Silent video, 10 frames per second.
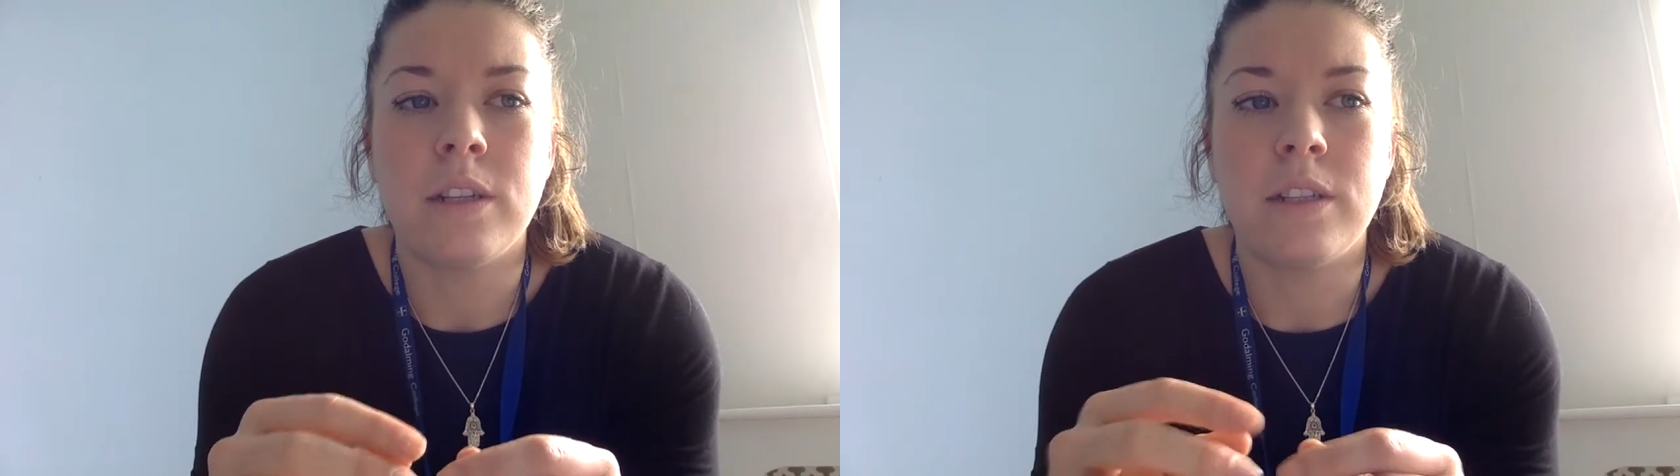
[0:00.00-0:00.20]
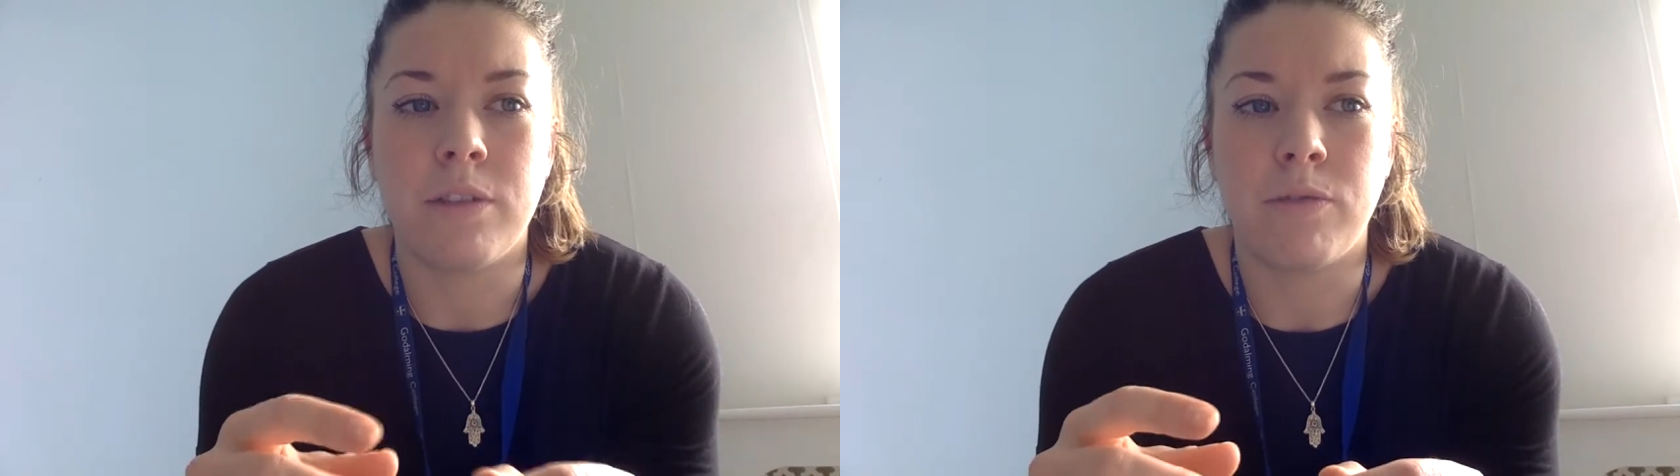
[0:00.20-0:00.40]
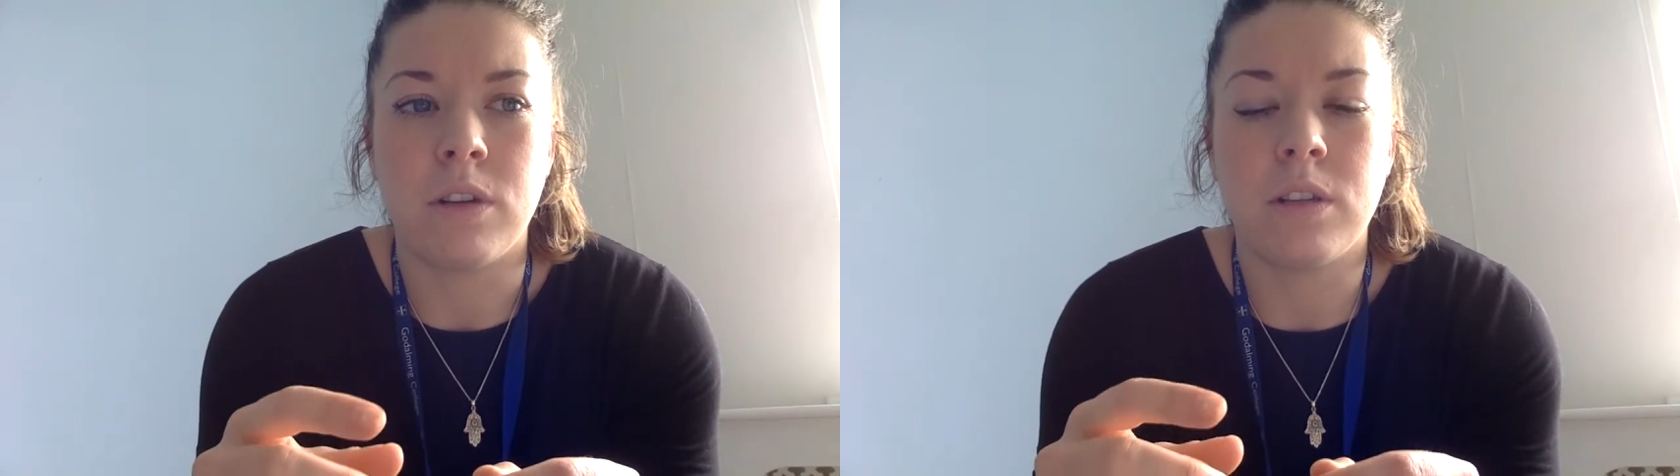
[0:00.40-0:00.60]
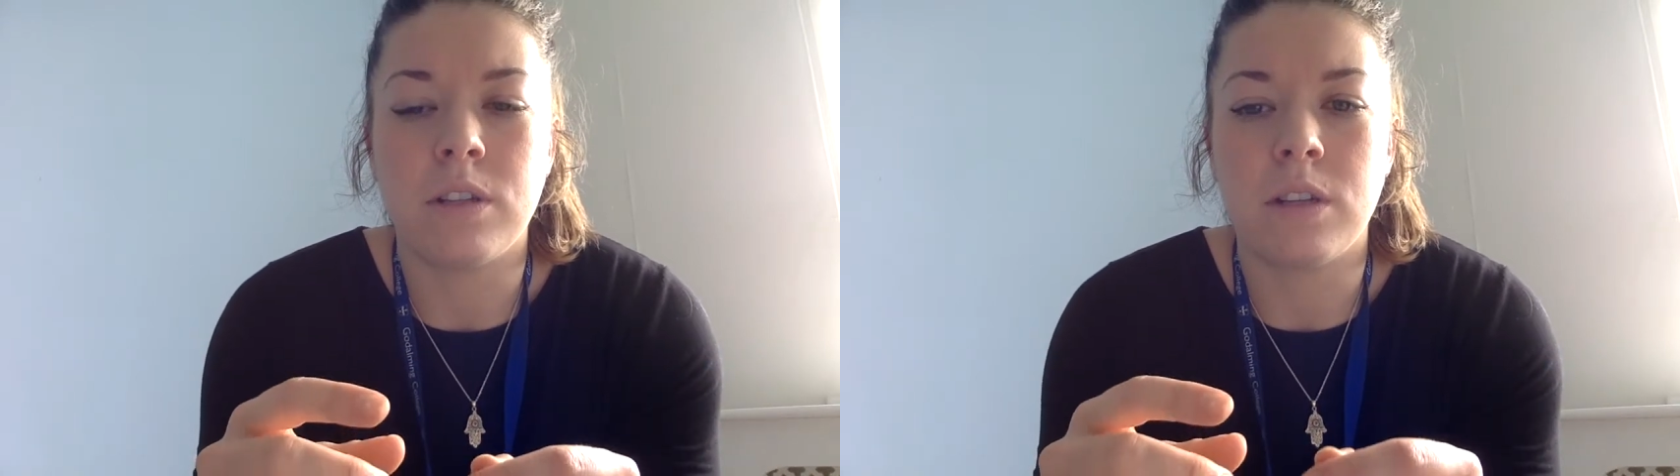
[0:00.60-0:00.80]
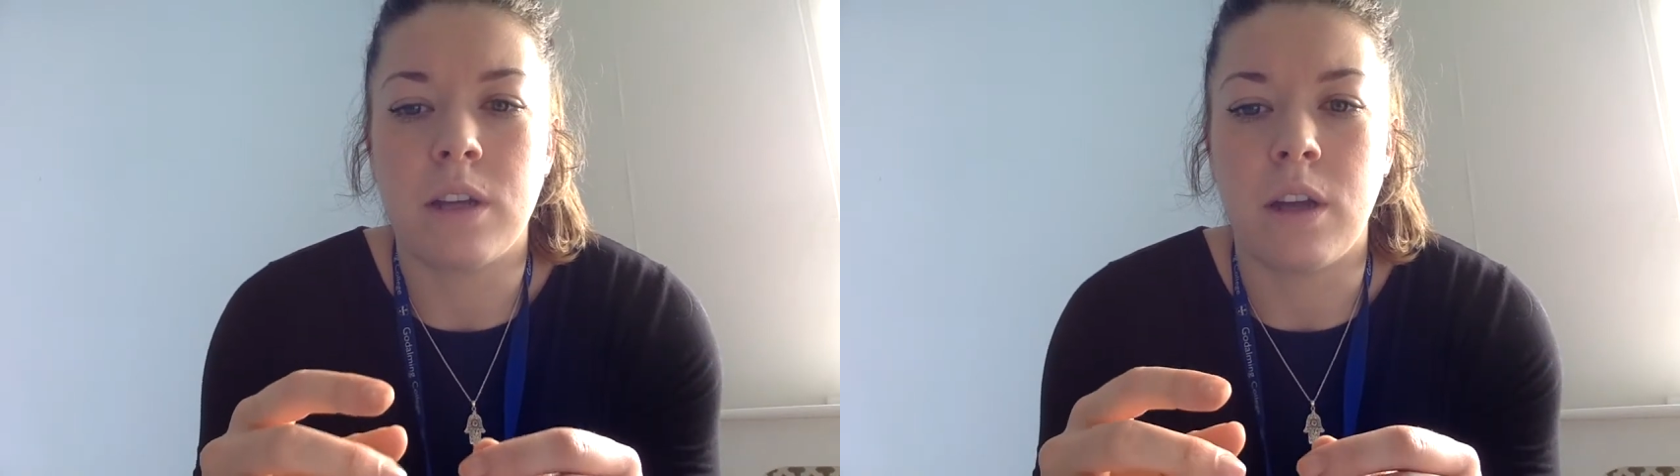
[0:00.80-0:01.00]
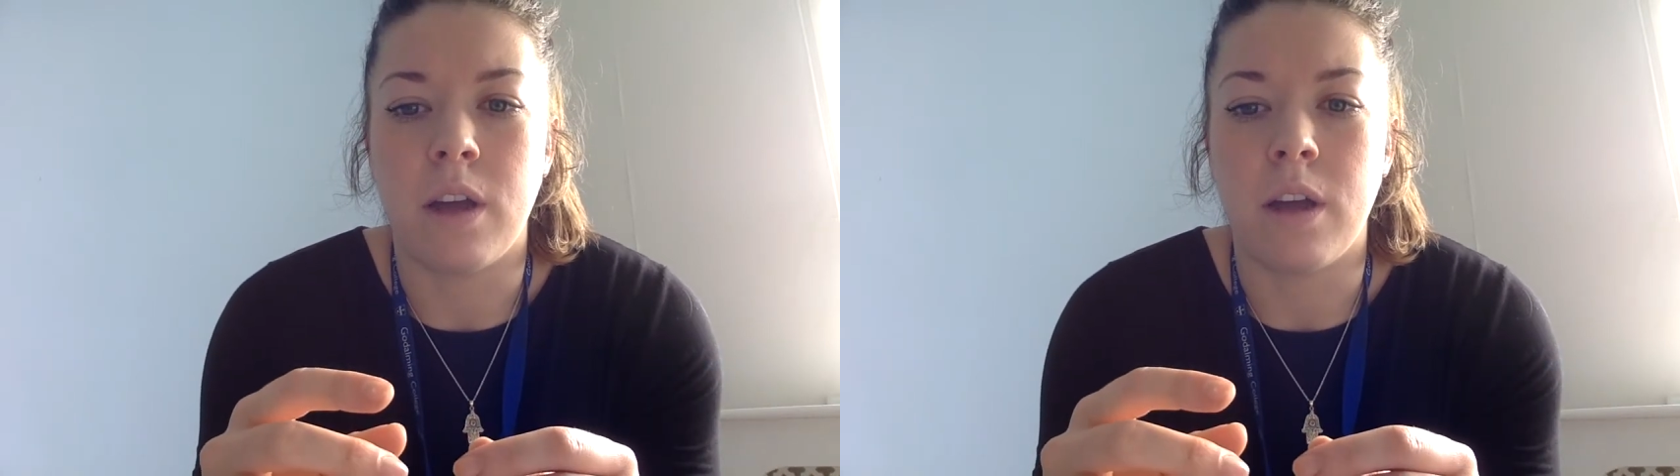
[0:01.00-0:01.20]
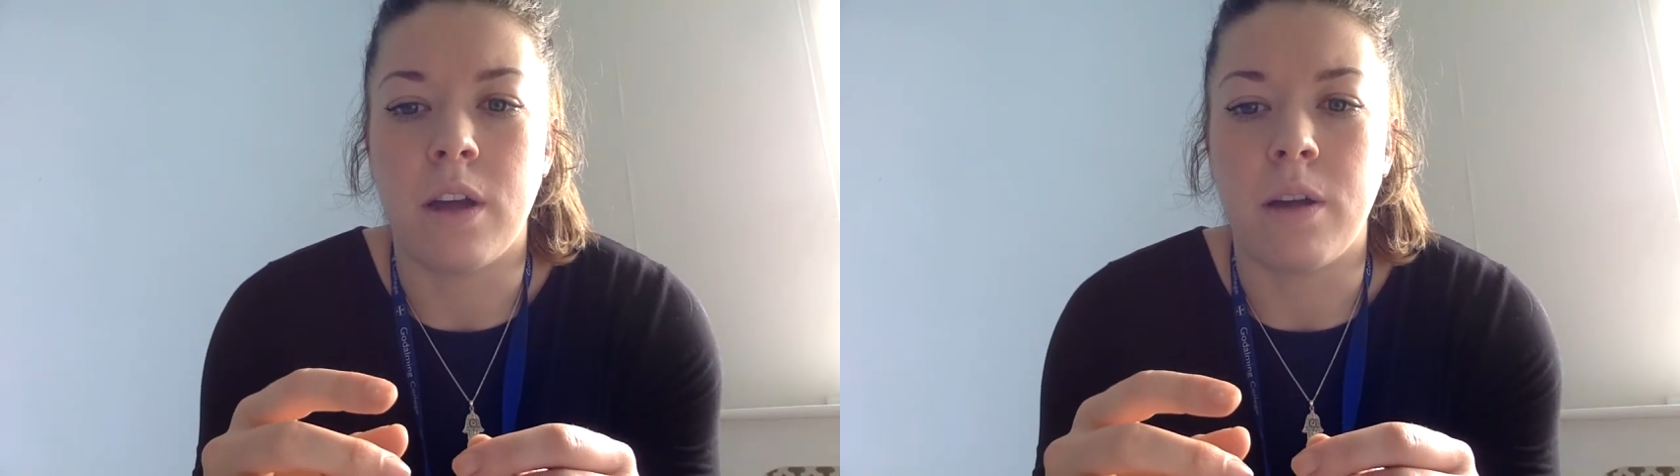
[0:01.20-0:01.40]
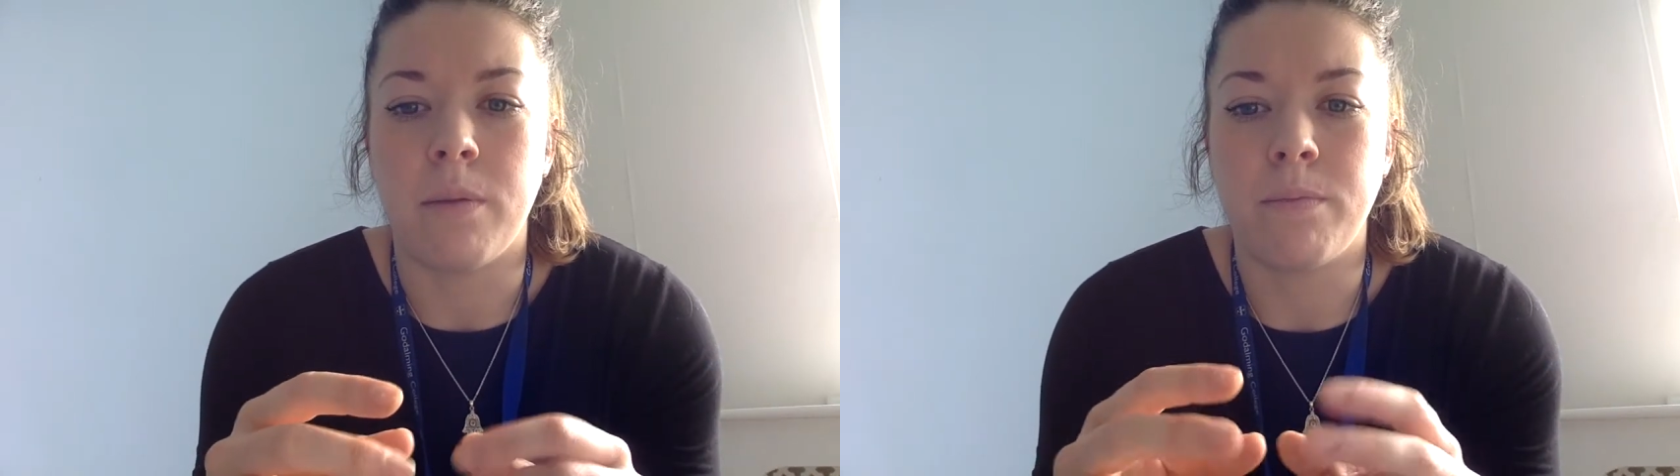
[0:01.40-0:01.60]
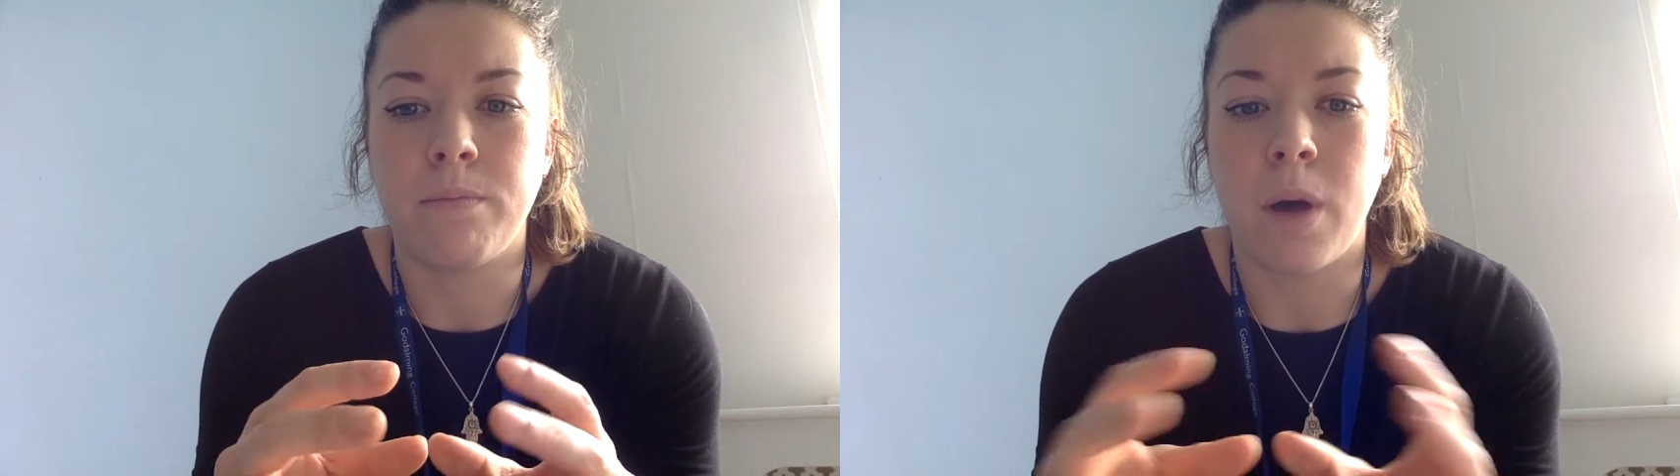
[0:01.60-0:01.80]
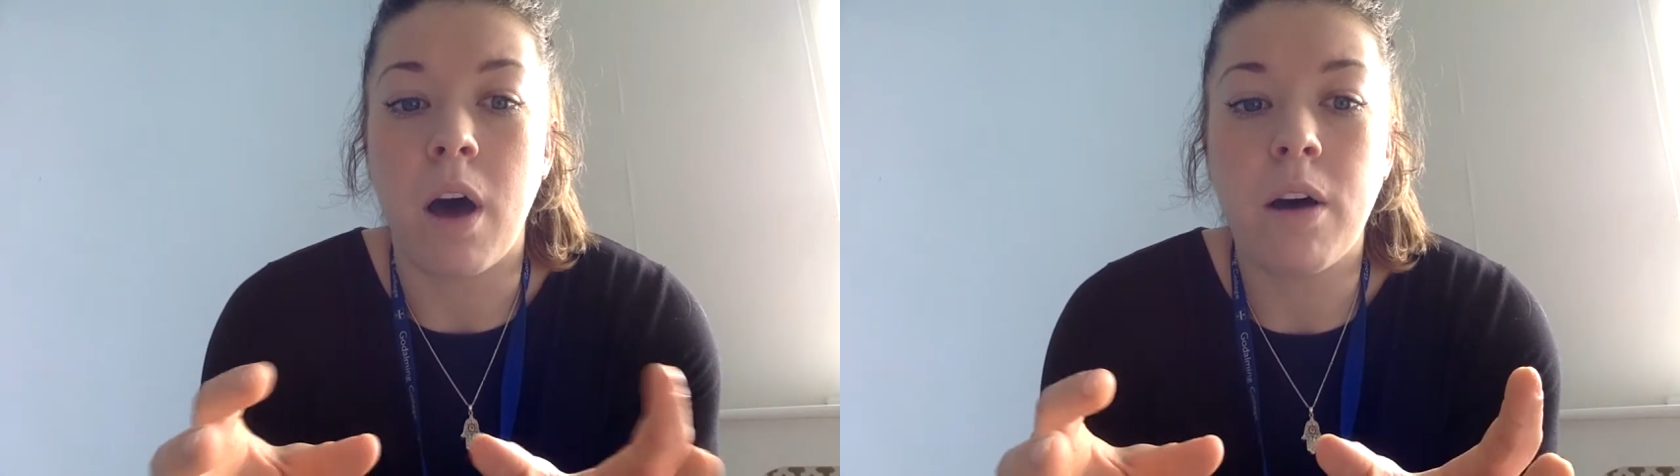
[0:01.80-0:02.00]
different
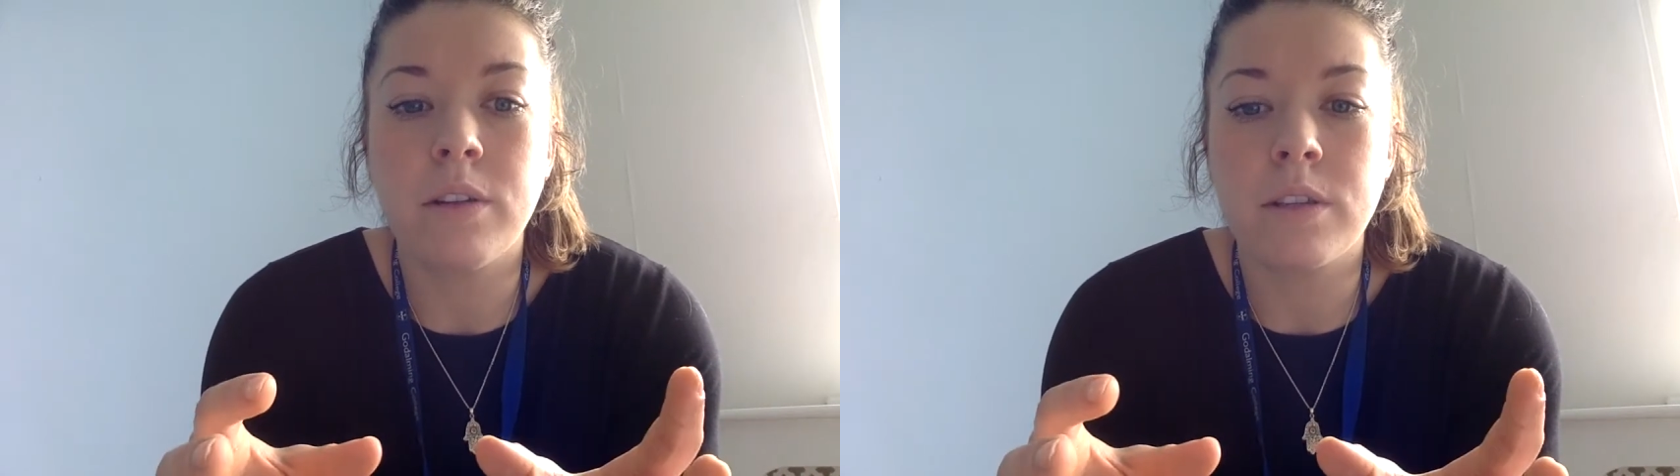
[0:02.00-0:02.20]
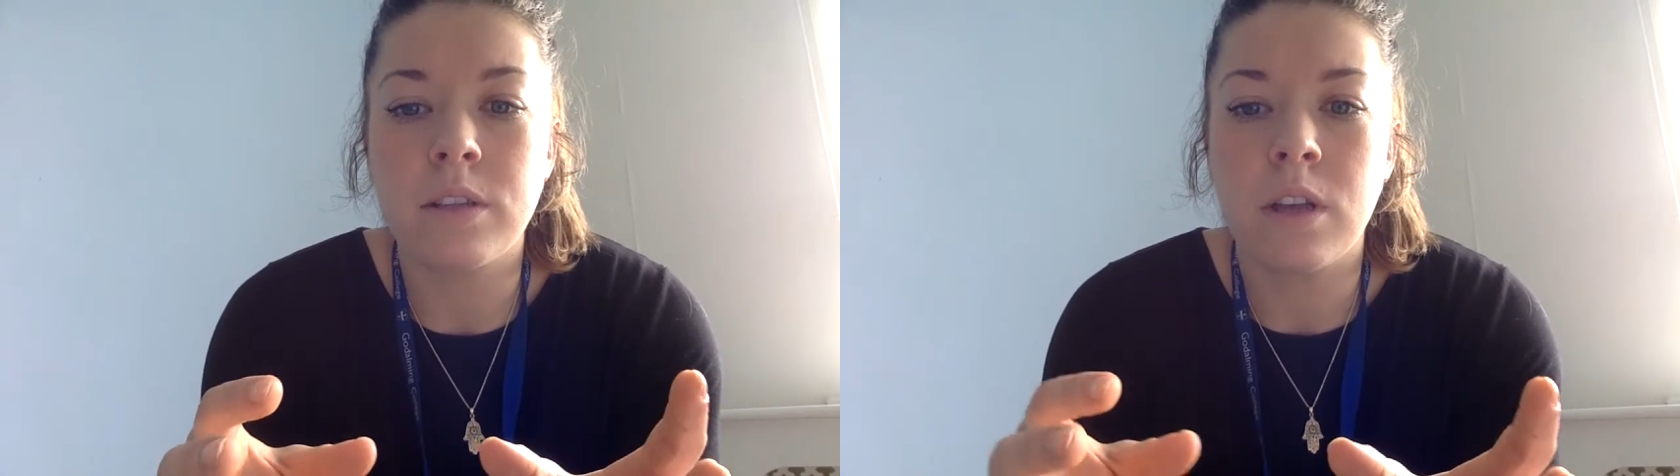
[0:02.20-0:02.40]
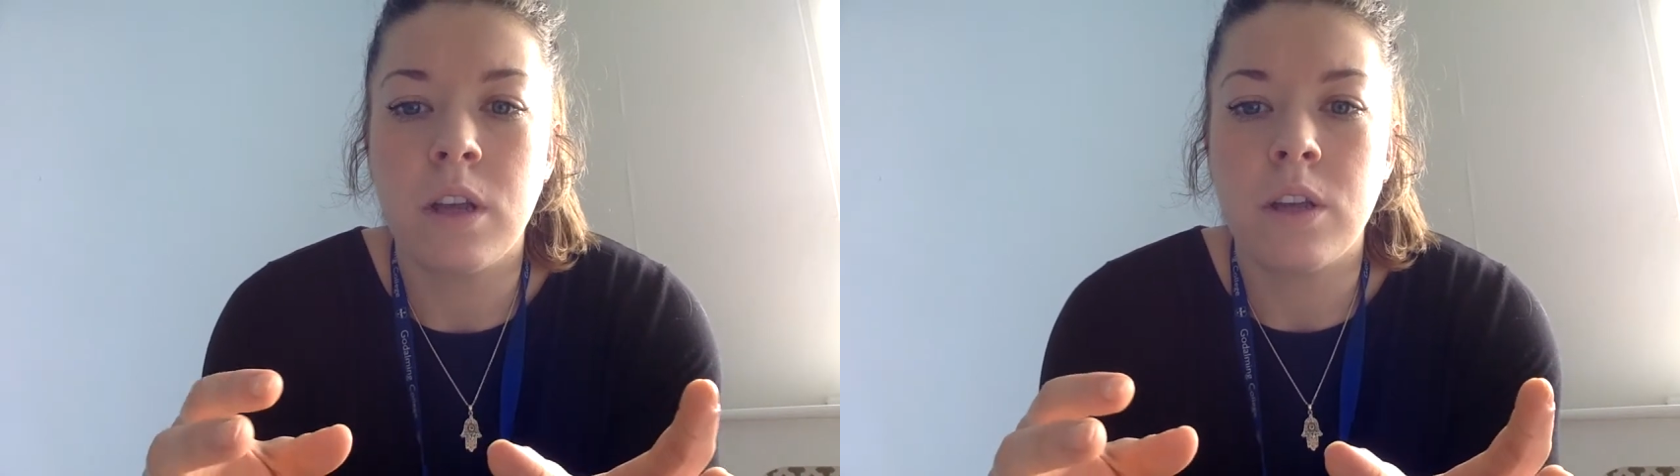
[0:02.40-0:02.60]
parts.